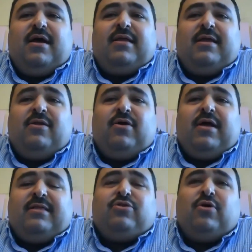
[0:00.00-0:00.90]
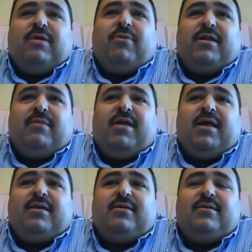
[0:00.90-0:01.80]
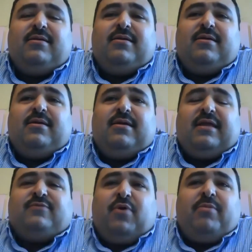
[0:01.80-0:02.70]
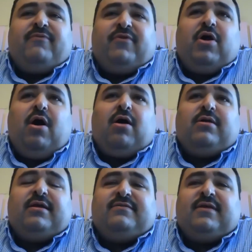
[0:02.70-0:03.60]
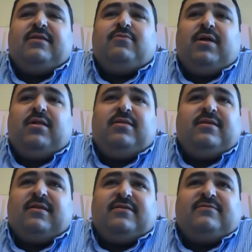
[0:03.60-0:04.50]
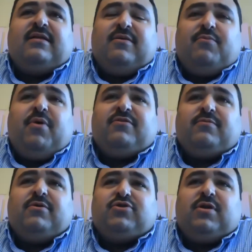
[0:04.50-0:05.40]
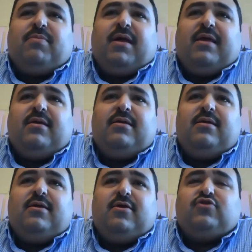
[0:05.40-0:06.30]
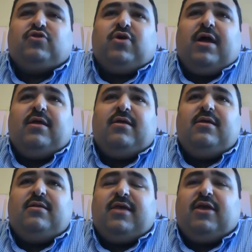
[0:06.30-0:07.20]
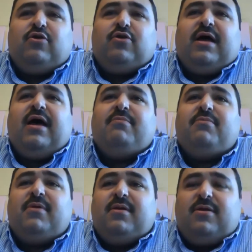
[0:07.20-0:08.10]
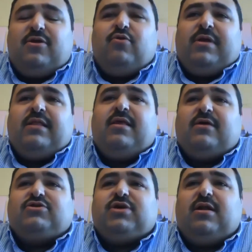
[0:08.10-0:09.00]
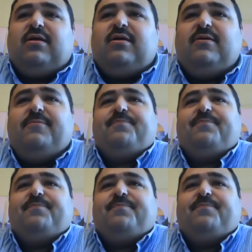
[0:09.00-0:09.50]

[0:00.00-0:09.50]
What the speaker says: And I thought about it. I'm like, it's probably very hard. And he said, well, then it's not impossible. You should apply. You should try. Take your time. You will get there, inshallah.